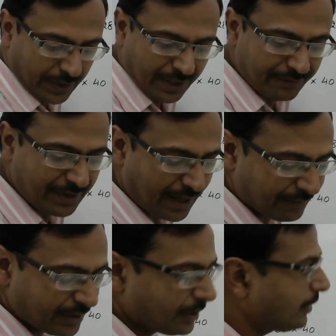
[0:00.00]
here we have
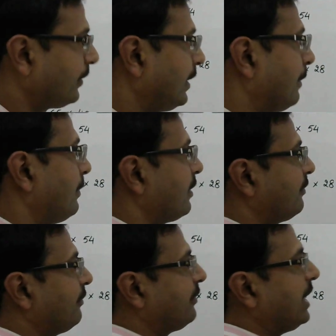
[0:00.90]
the number
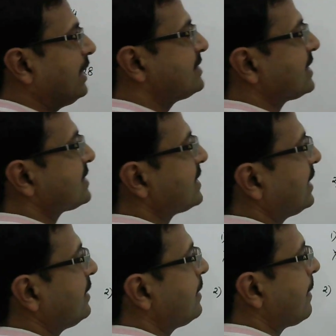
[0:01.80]
15, 6
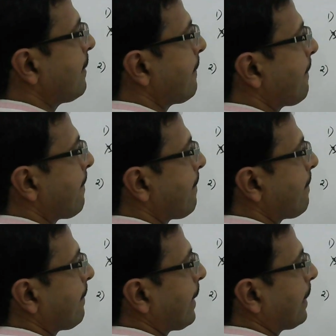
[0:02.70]
and
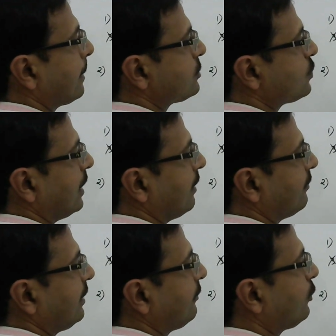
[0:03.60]

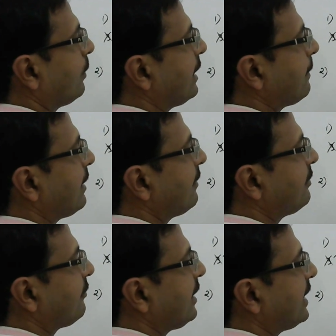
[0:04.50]
12. If you multiply
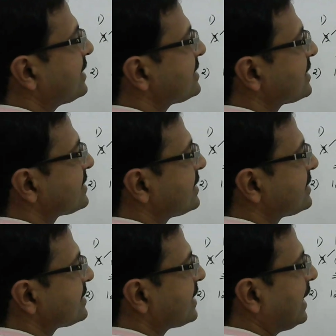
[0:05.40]
15 and 6, this
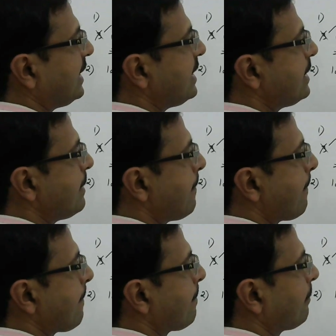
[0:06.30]
is 90.
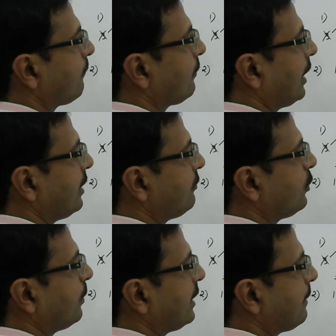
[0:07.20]
And if you
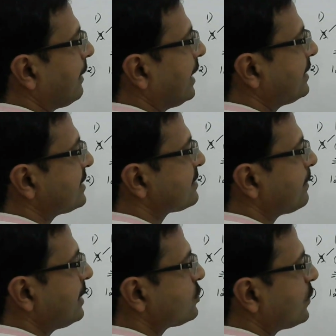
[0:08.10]
multiply this
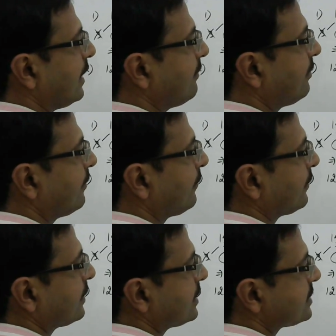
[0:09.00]
by 12,
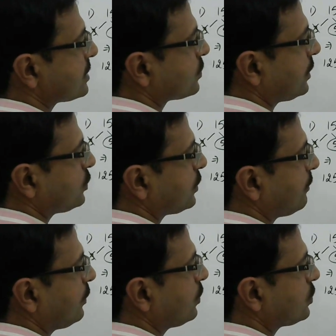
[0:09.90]
this is going to give
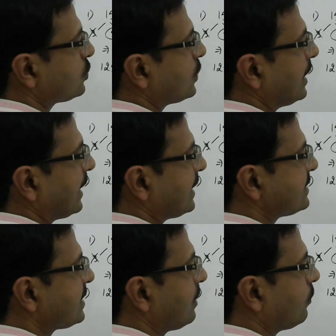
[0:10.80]
you 12 9s
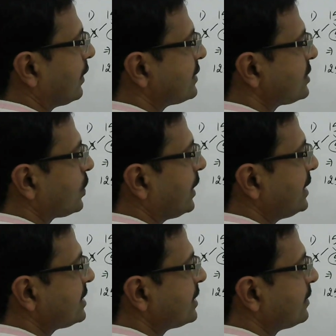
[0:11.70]
are
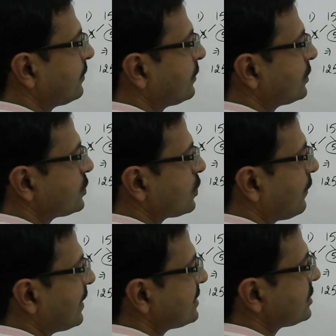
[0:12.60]
108. So
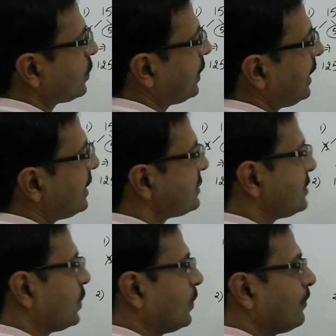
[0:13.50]

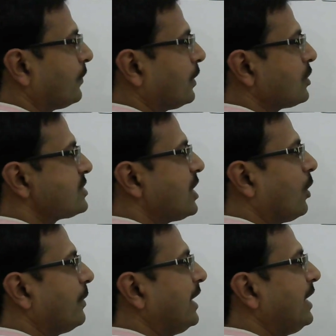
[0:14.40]
1080. Now see how
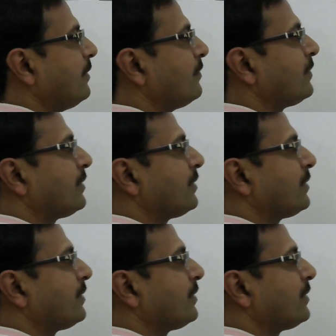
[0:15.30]
many